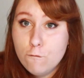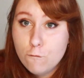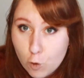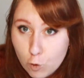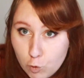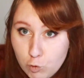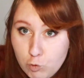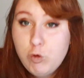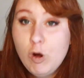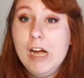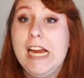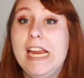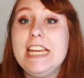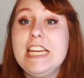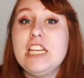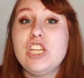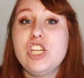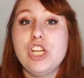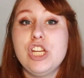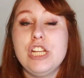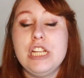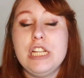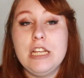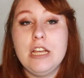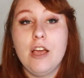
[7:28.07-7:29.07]

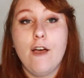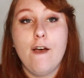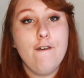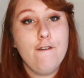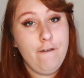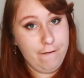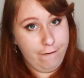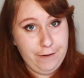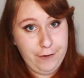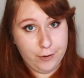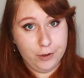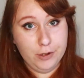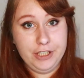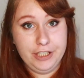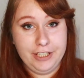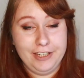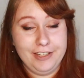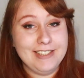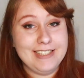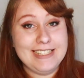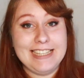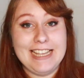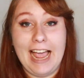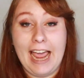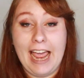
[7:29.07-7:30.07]
raging
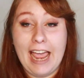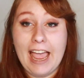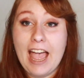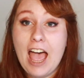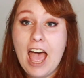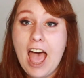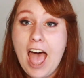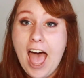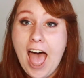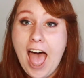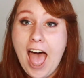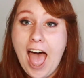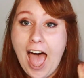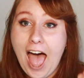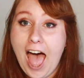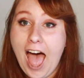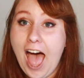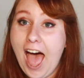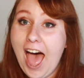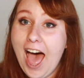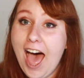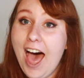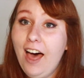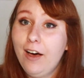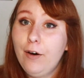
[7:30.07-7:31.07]
furious. Like,
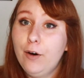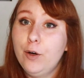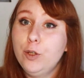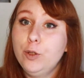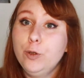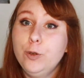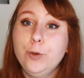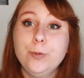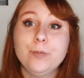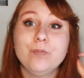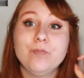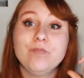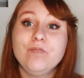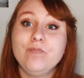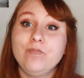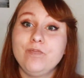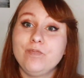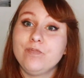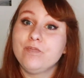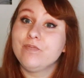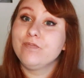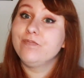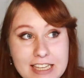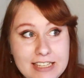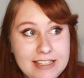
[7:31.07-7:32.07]
how?
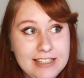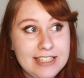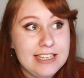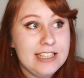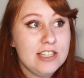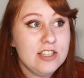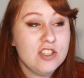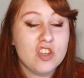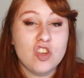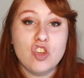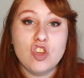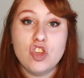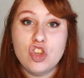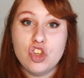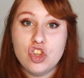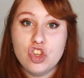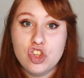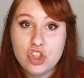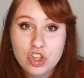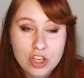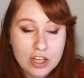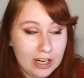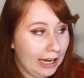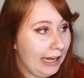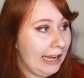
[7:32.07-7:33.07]
This is
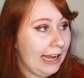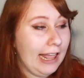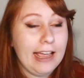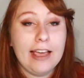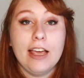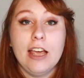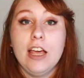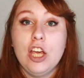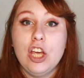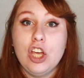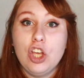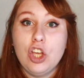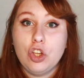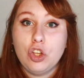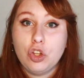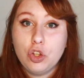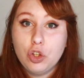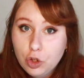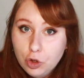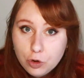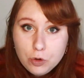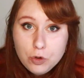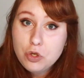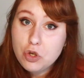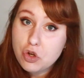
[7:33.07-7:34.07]
shit. Like,
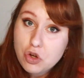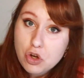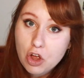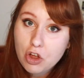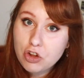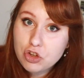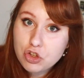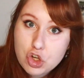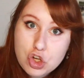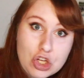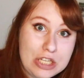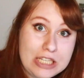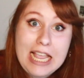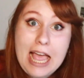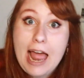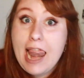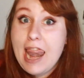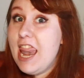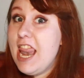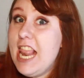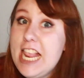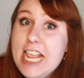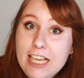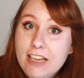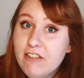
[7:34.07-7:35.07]
you do not just
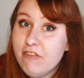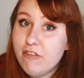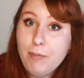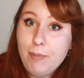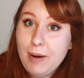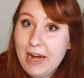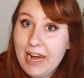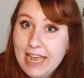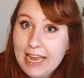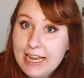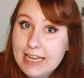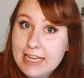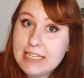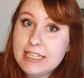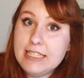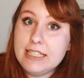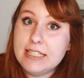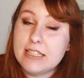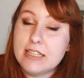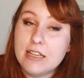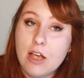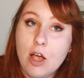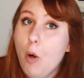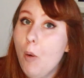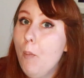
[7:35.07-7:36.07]
leave a
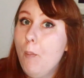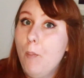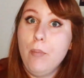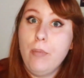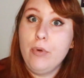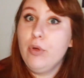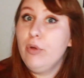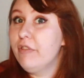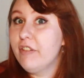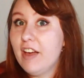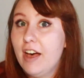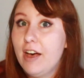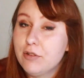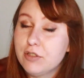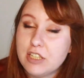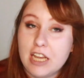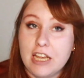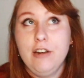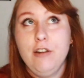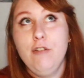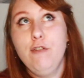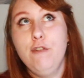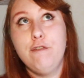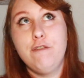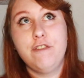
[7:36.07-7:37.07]
place, move out,
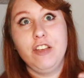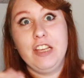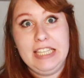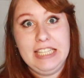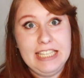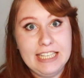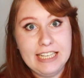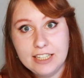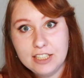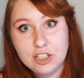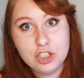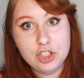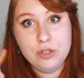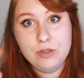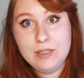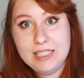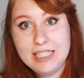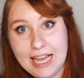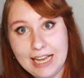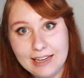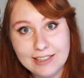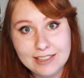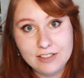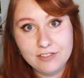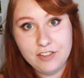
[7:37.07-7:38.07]
and forget to
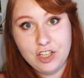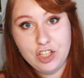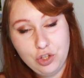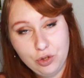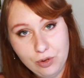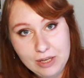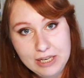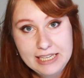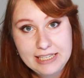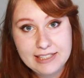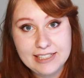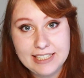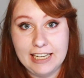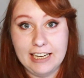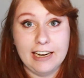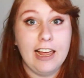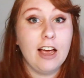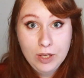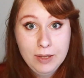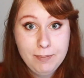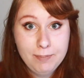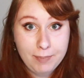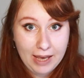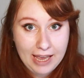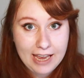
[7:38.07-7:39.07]
deactivate your listing. Like,
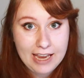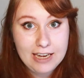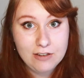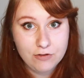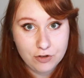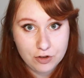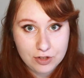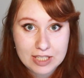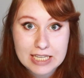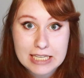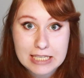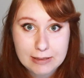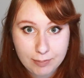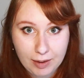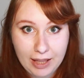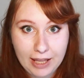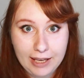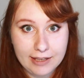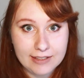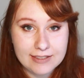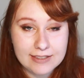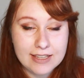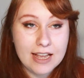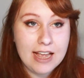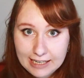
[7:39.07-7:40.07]
we paid for this
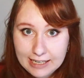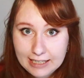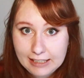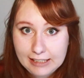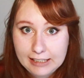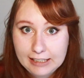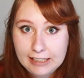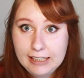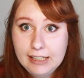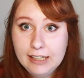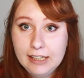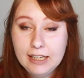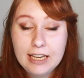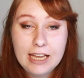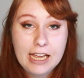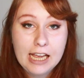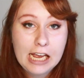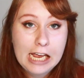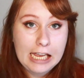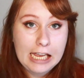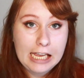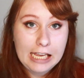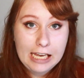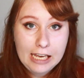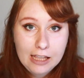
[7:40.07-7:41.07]
place. Really,
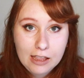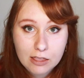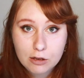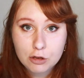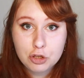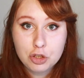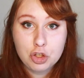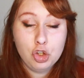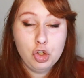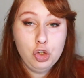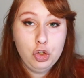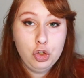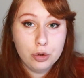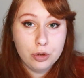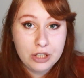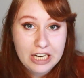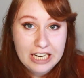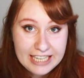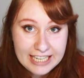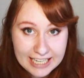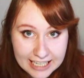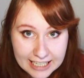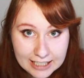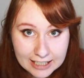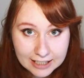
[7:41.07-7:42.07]
either you're
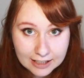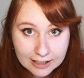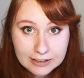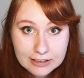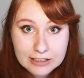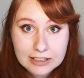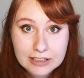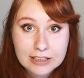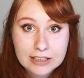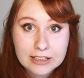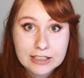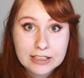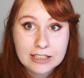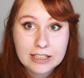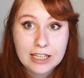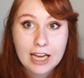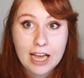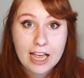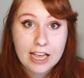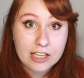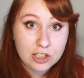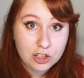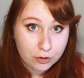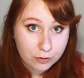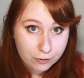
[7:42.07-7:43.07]
an idiot
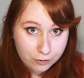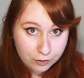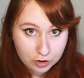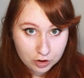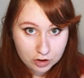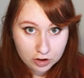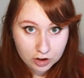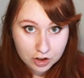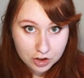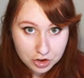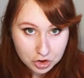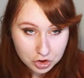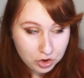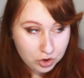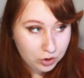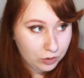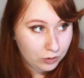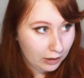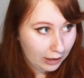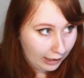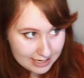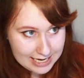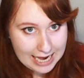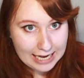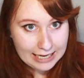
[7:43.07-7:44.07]
and you forgot
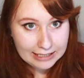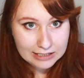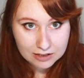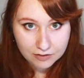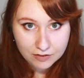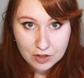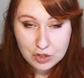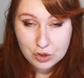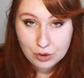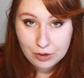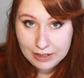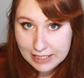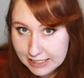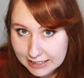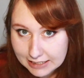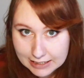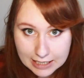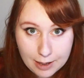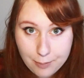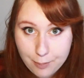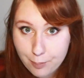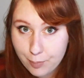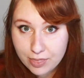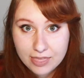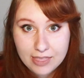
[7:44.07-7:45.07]
to like, deactivate your
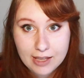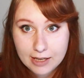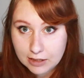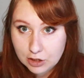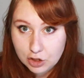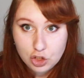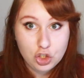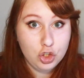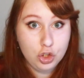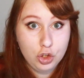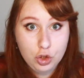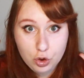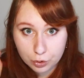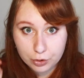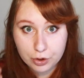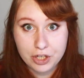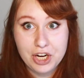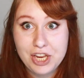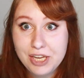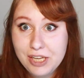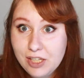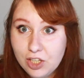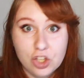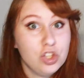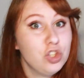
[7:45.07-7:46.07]
listing, but then you're
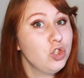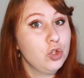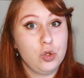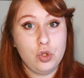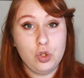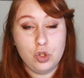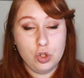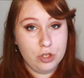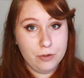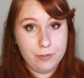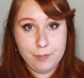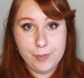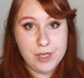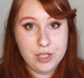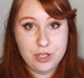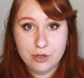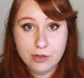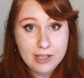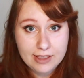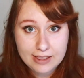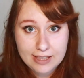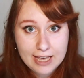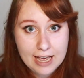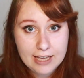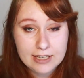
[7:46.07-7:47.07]
an idiot, you shouldn't be
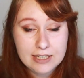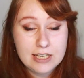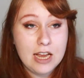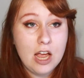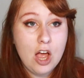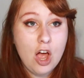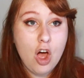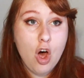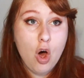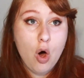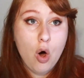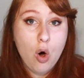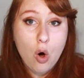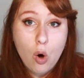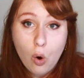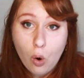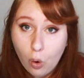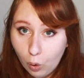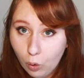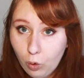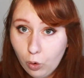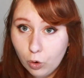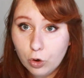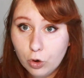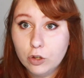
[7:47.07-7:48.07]
doing that,
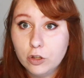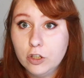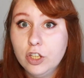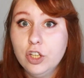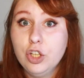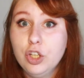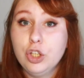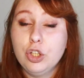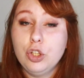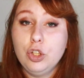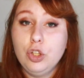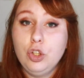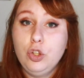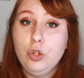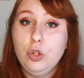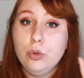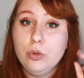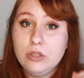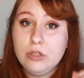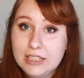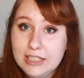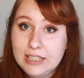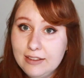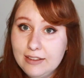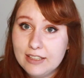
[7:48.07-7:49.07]
or
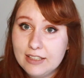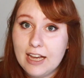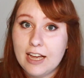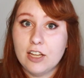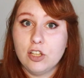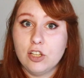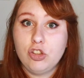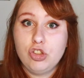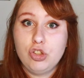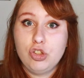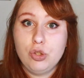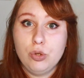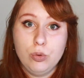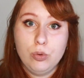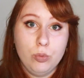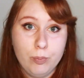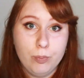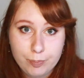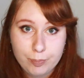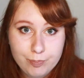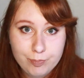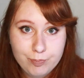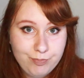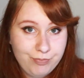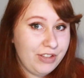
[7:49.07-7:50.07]
you did that to
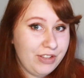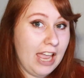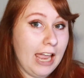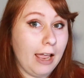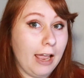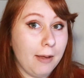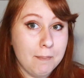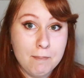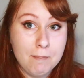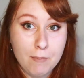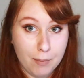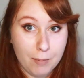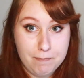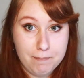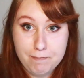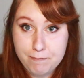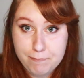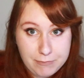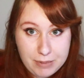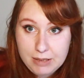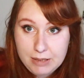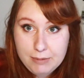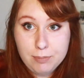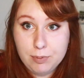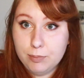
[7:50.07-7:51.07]
take
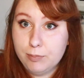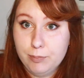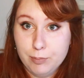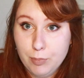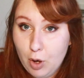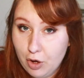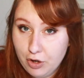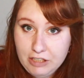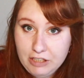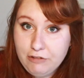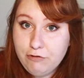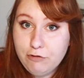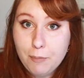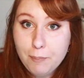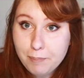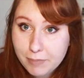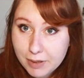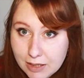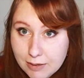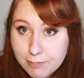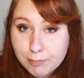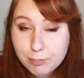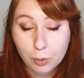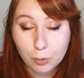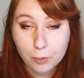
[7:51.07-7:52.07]
money from
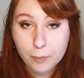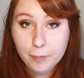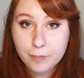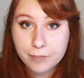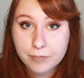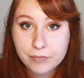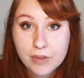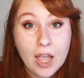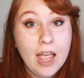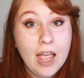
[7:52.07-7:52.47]
people.